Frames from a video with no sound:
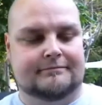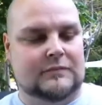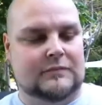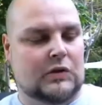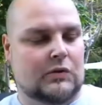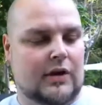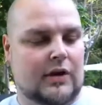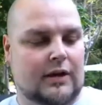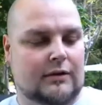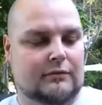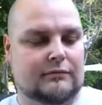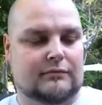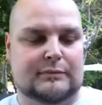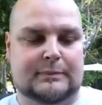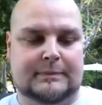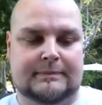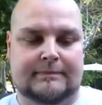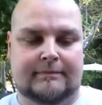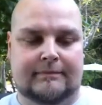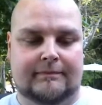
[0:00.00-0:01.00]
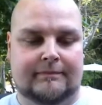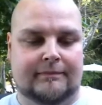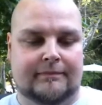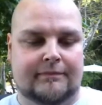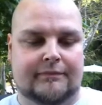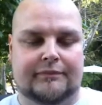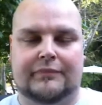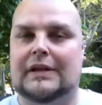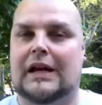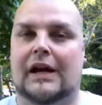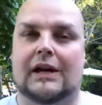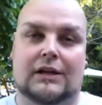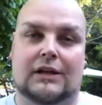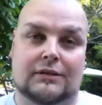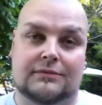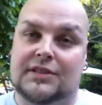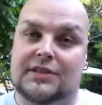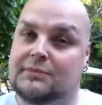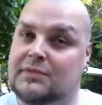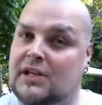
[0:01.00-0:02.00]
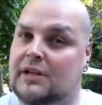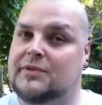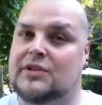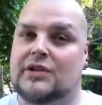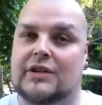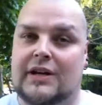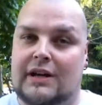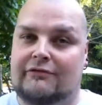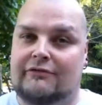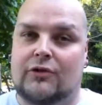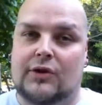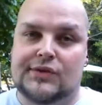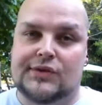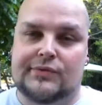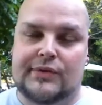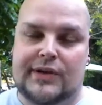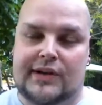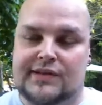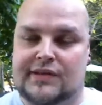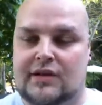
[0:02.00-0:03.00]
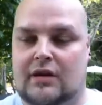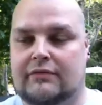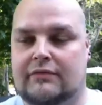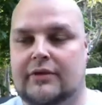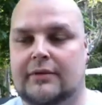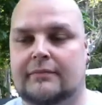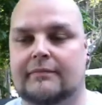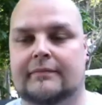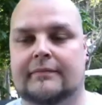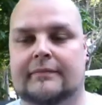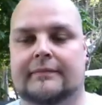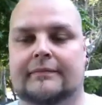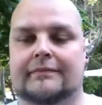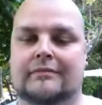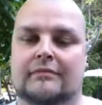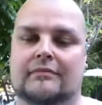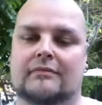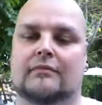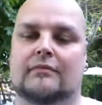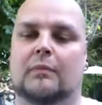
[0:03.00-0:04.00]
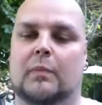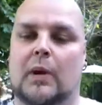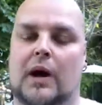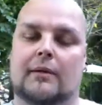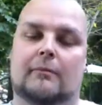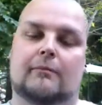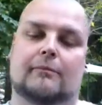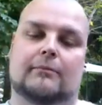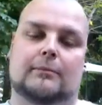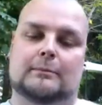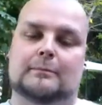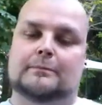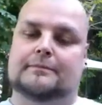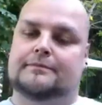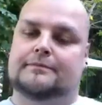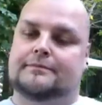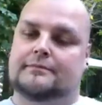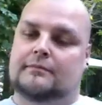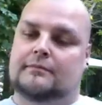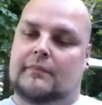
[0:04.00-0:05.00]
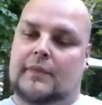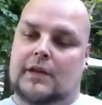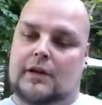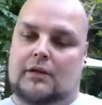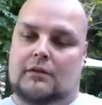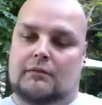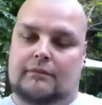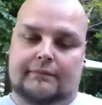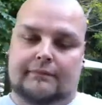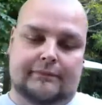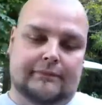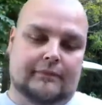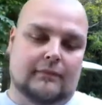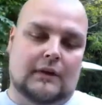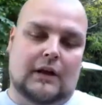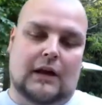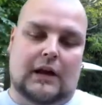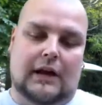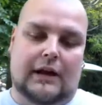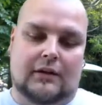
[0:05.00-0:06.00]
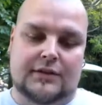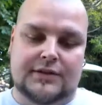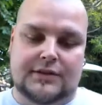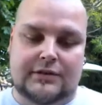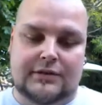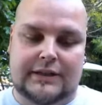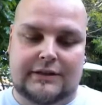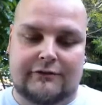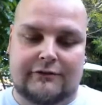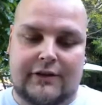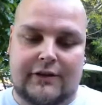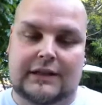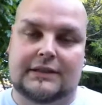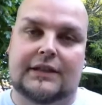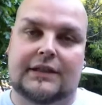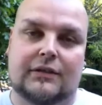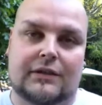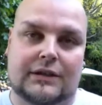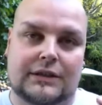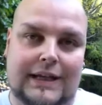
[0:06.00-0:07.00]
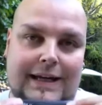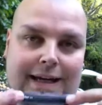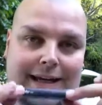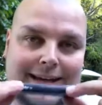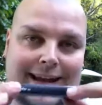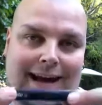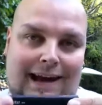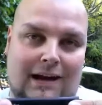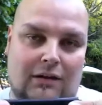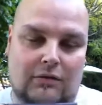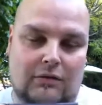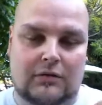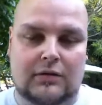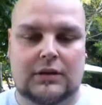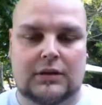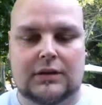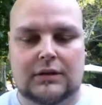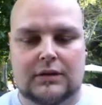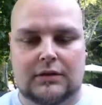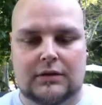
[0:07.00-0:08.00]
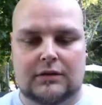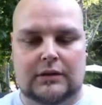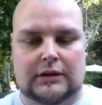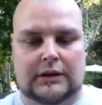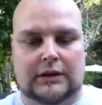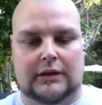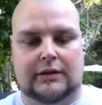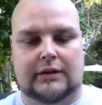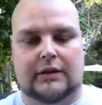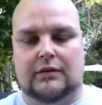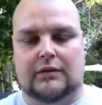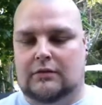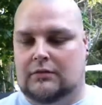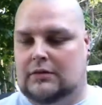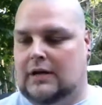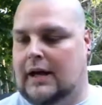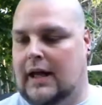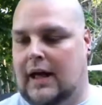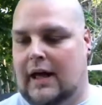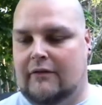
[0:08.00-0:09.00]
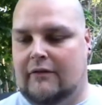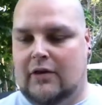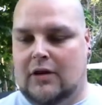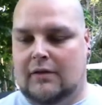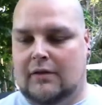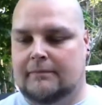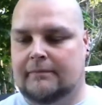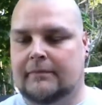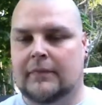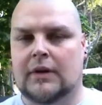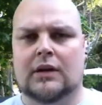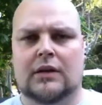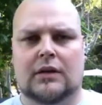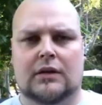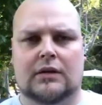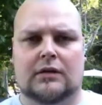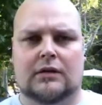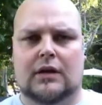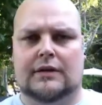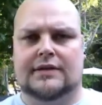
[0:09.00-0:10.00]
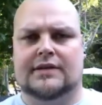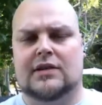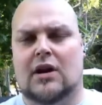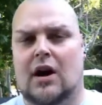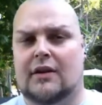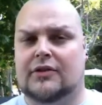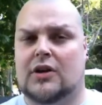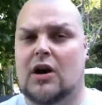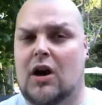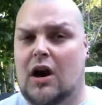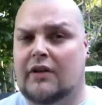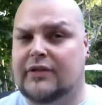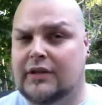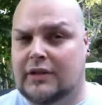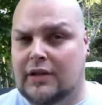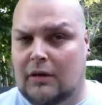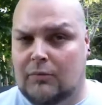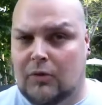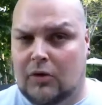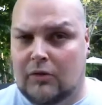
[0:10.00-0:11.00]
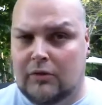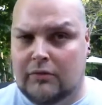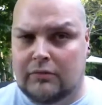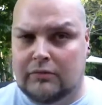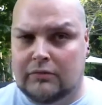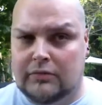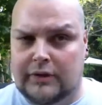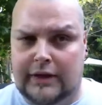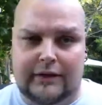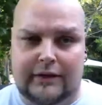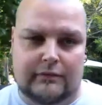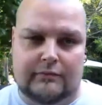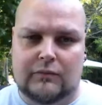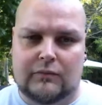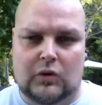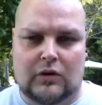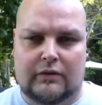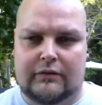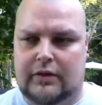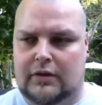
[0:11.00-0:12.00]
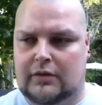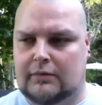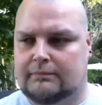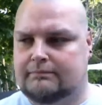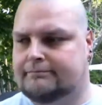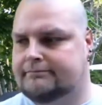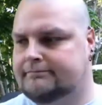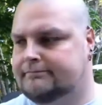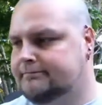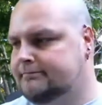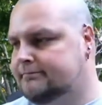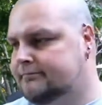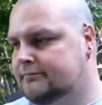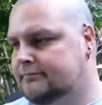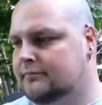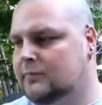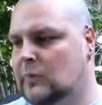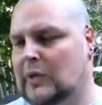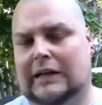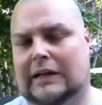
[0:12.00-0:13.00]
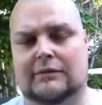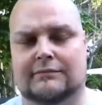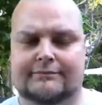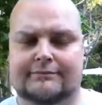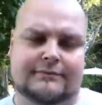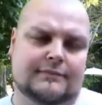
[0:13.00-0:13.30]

Okay? I don't know. Sometimes you get false readings off it. But, you know, I also like the fact that you can lay it down. Uh, you know, I have a a soft coffee table, like more of a, well,